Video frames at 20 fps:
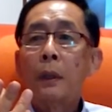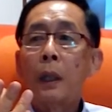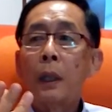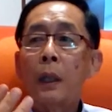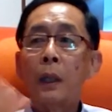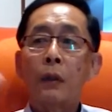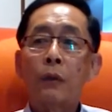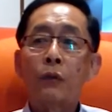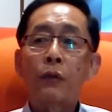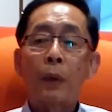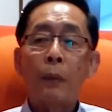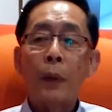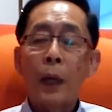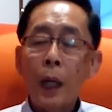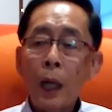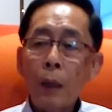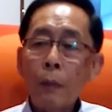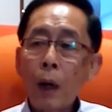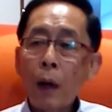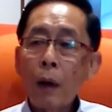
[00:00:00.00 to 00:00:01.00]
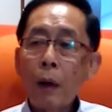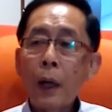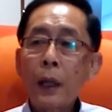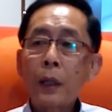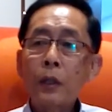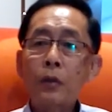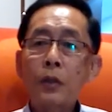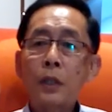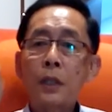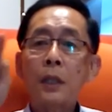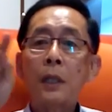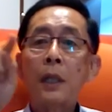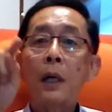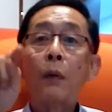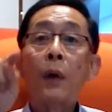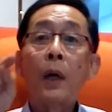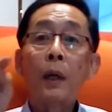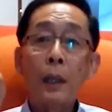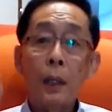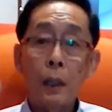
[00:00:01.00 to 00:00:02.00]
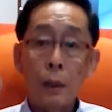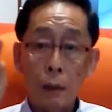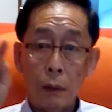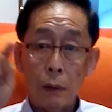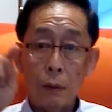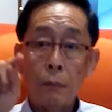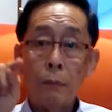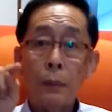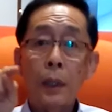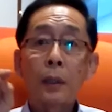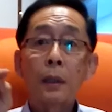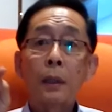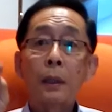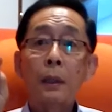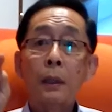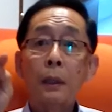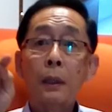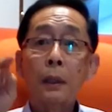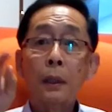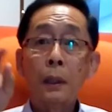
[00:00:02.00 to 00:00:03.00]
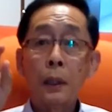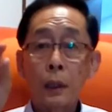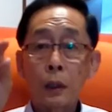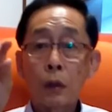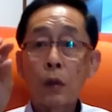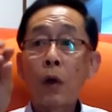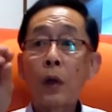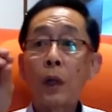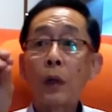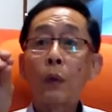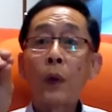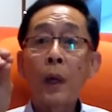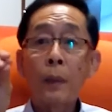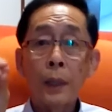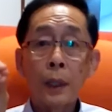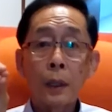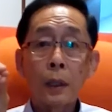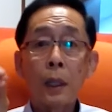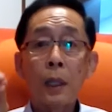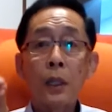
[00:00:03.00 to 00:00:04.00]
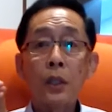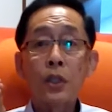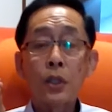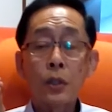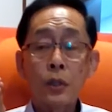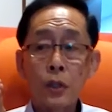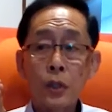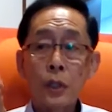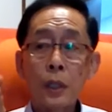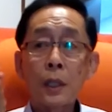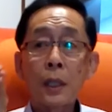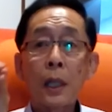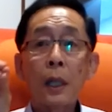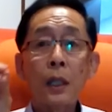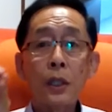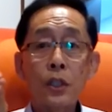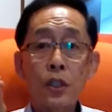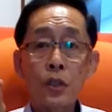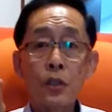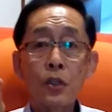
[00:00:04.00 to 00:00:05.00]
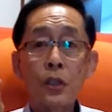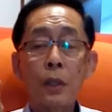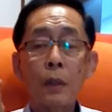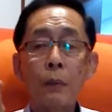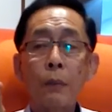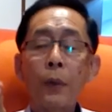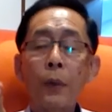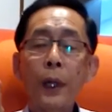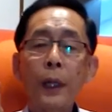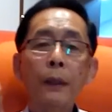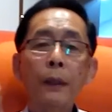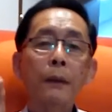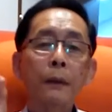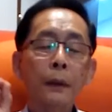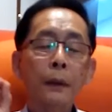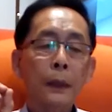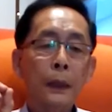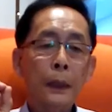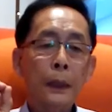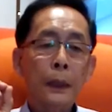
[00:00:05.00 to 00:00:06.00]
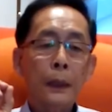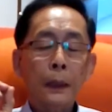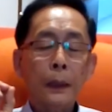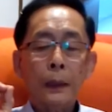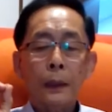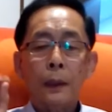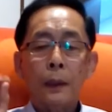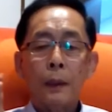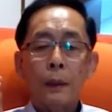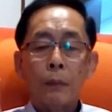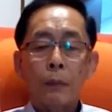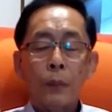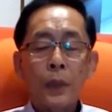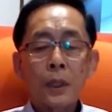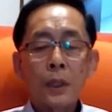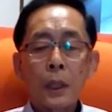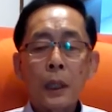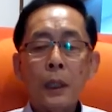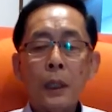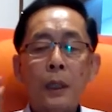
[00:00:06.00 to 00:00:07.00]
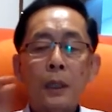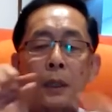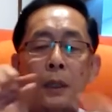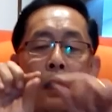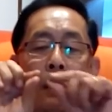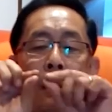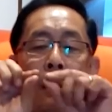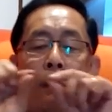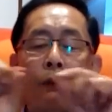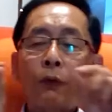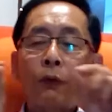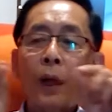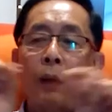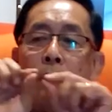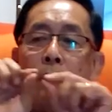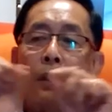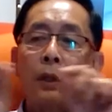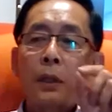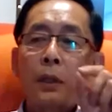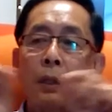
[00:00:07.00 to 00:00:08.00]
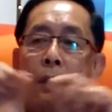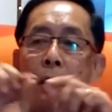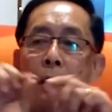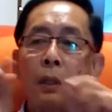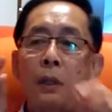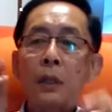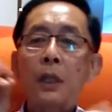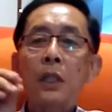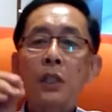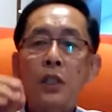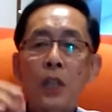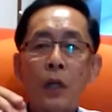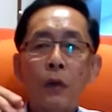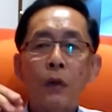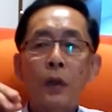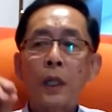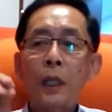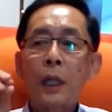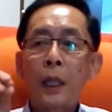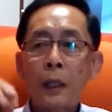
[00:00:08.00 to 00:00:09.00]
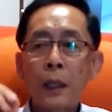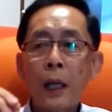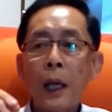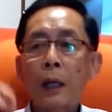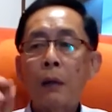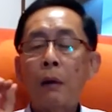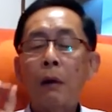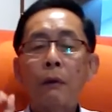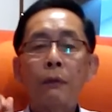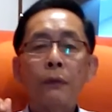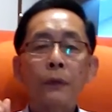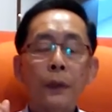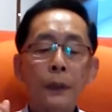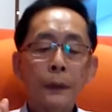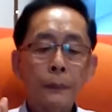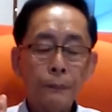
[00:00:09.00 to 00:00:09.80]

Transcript: And from an MRI, you see the white matter, they call it white matter lesions. These are lesions in the brain. Basically, these are nerve fibers degenerating and dying off.